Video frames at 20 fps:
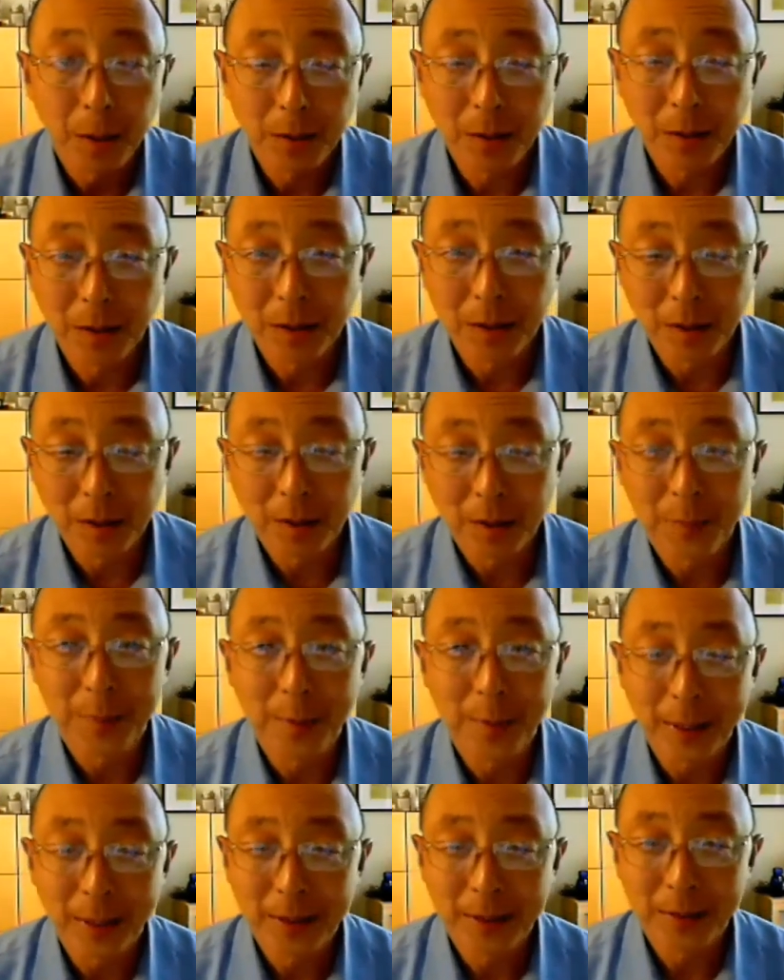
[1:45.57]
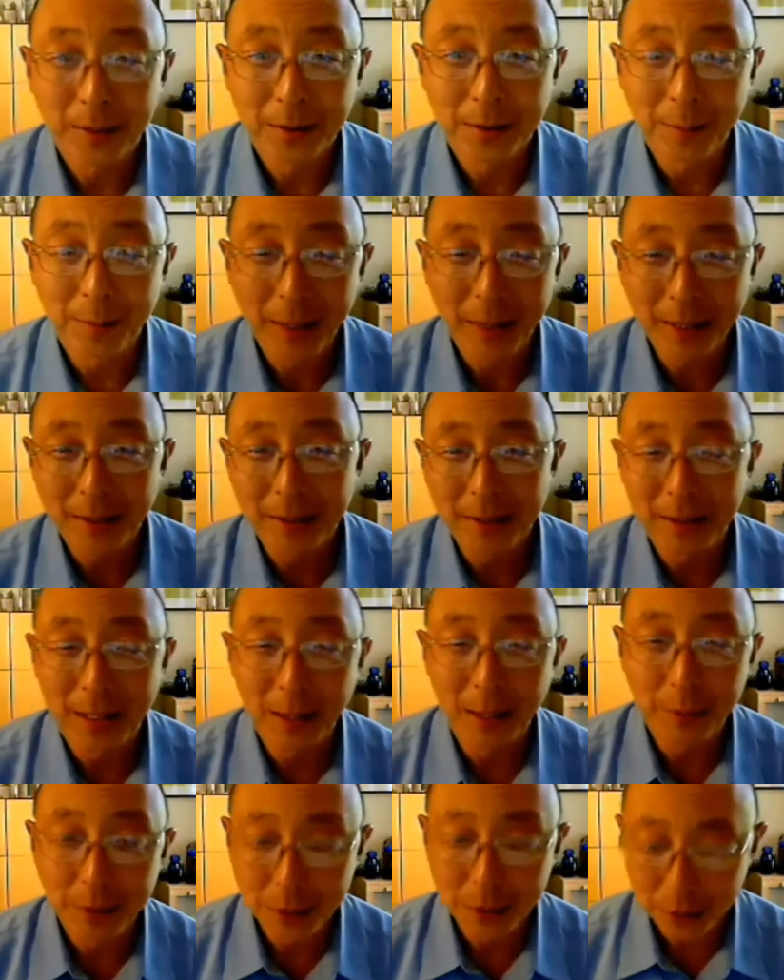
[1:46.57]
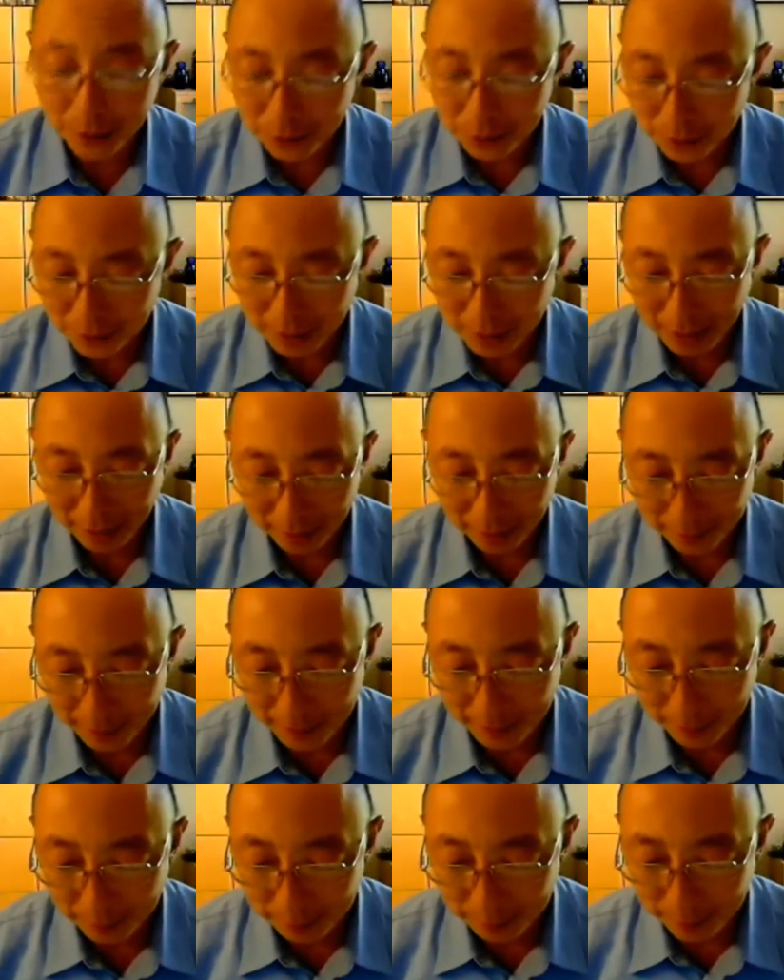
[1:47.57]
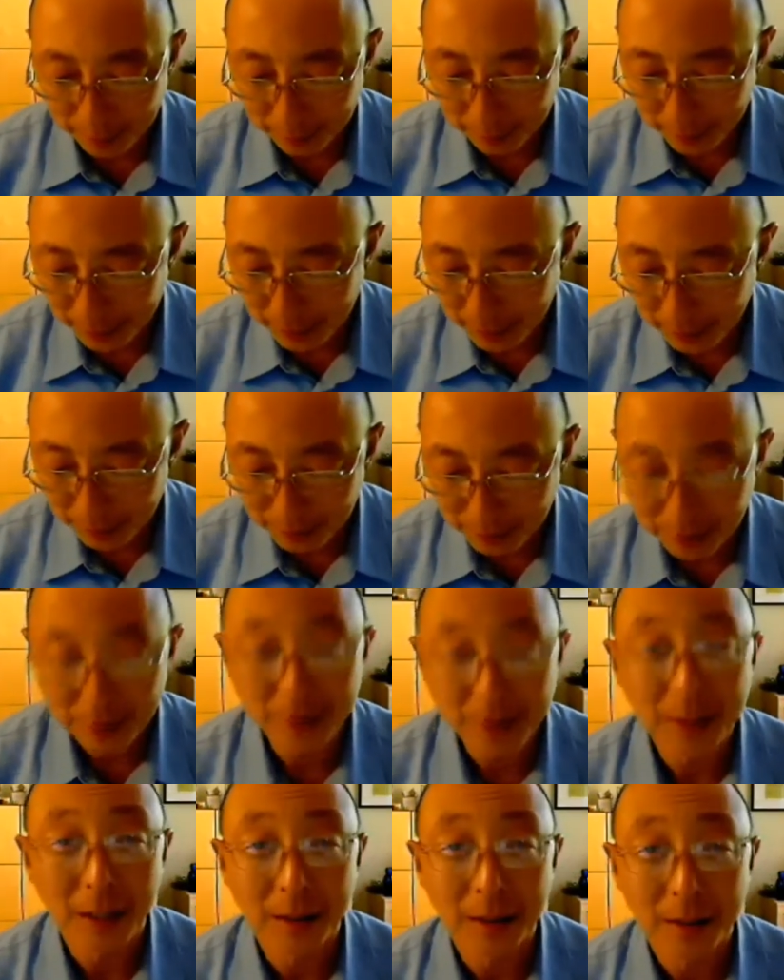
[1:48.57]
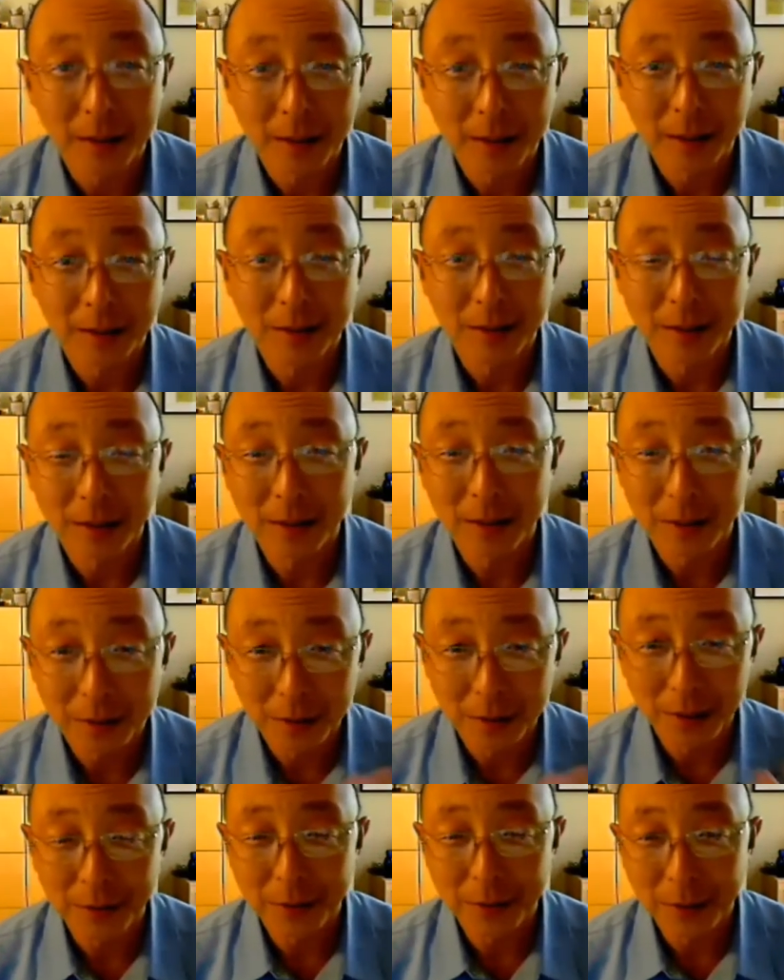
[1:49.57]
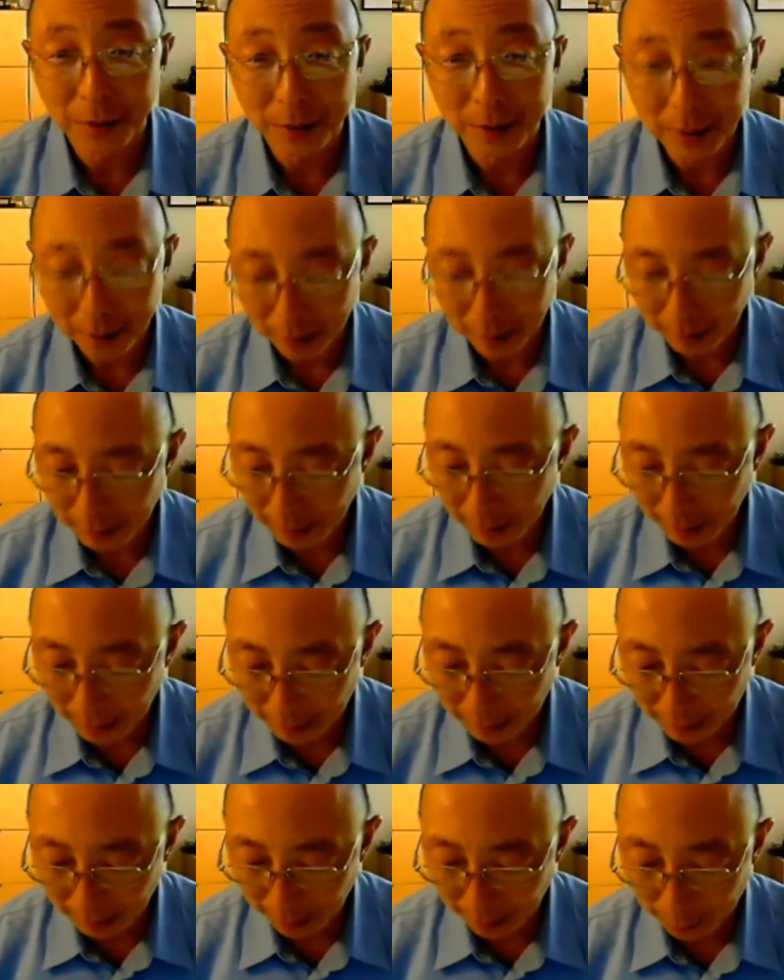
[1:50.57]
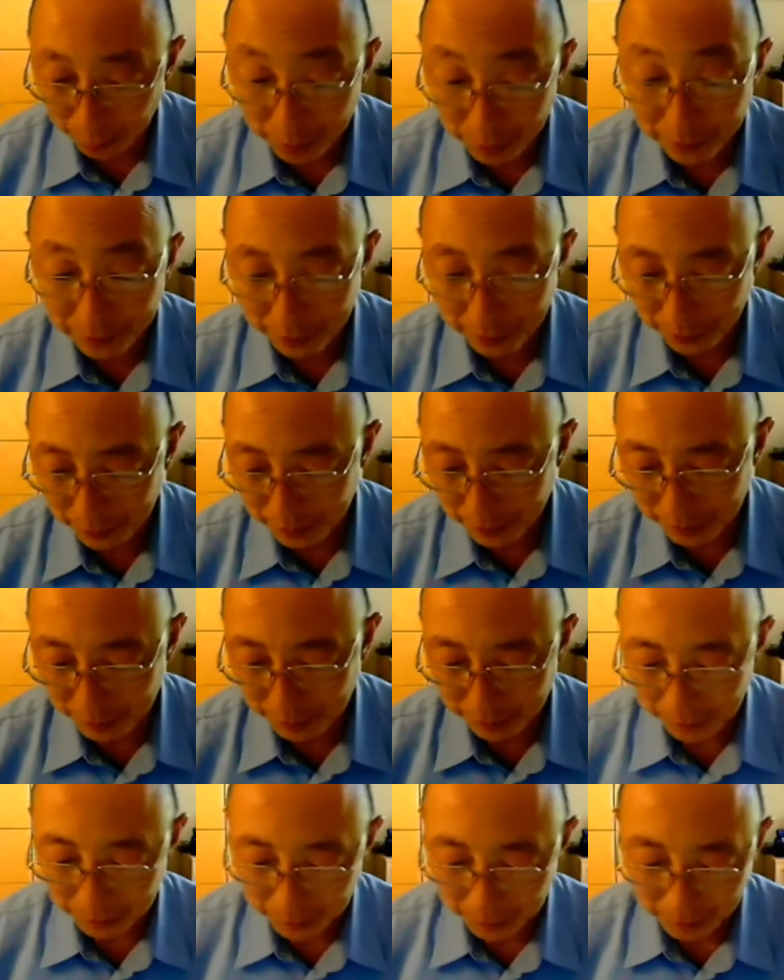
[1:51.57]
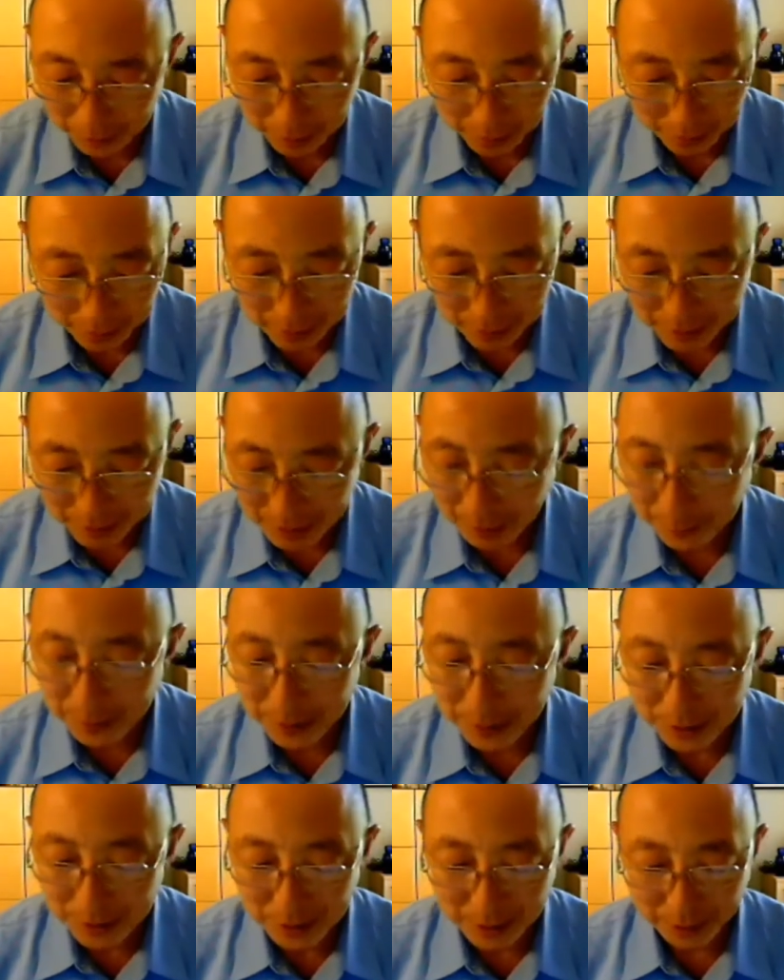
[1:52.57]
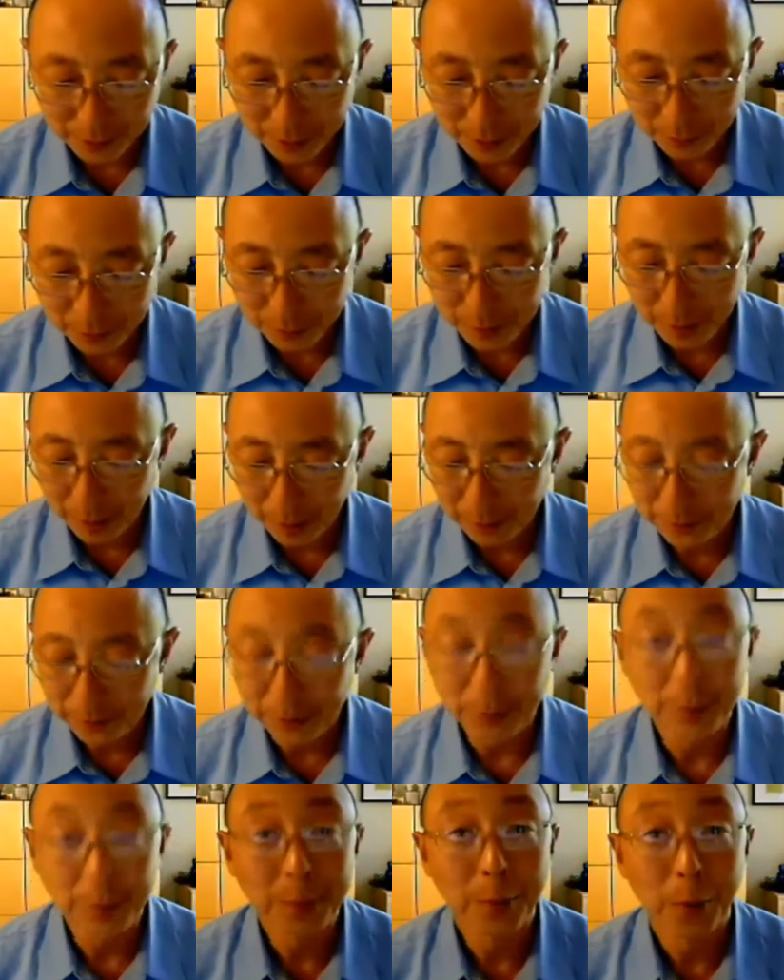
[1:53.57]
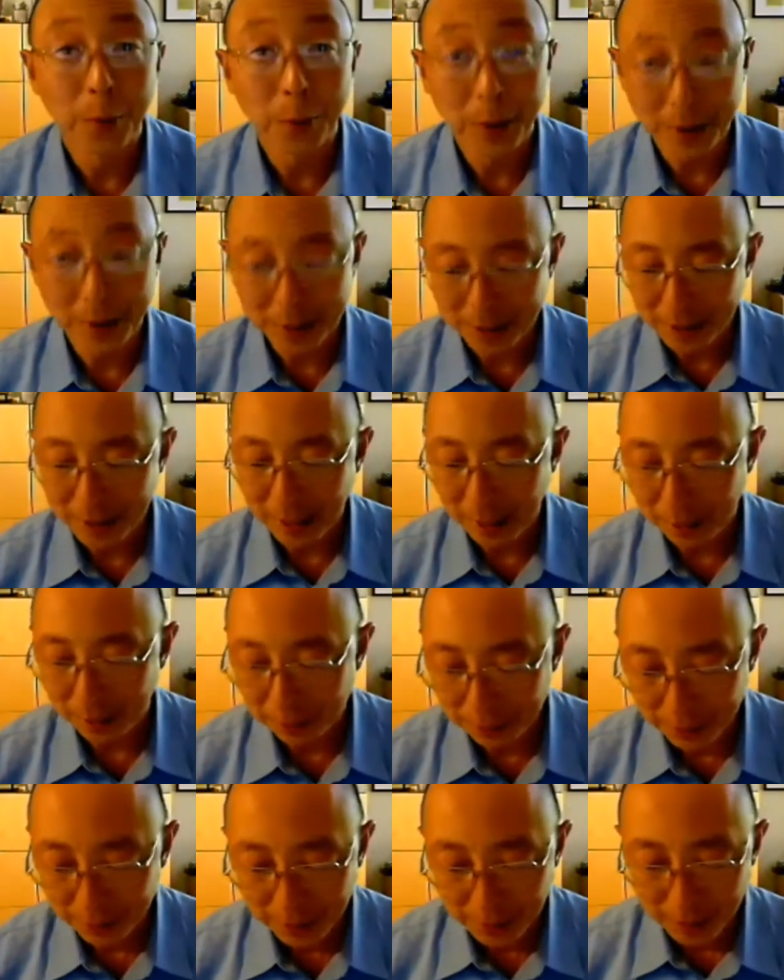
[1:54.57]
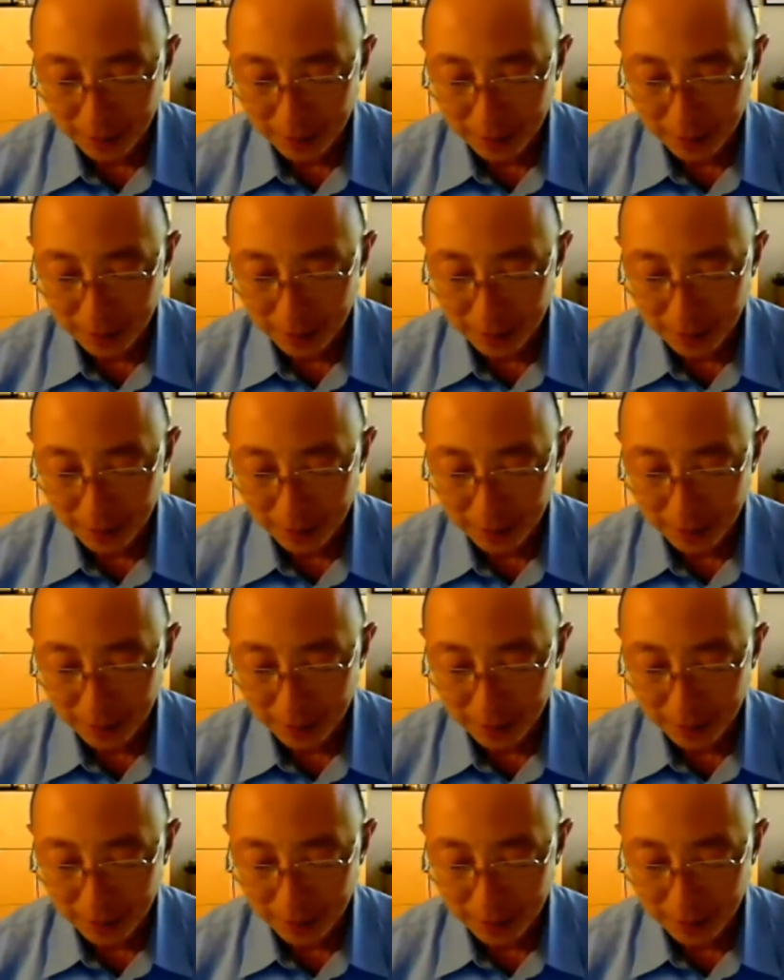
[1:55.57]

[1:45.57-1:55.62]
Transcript: tell you a little bit about the method that was used there, but really just to give you a preview into the substance of the report itself.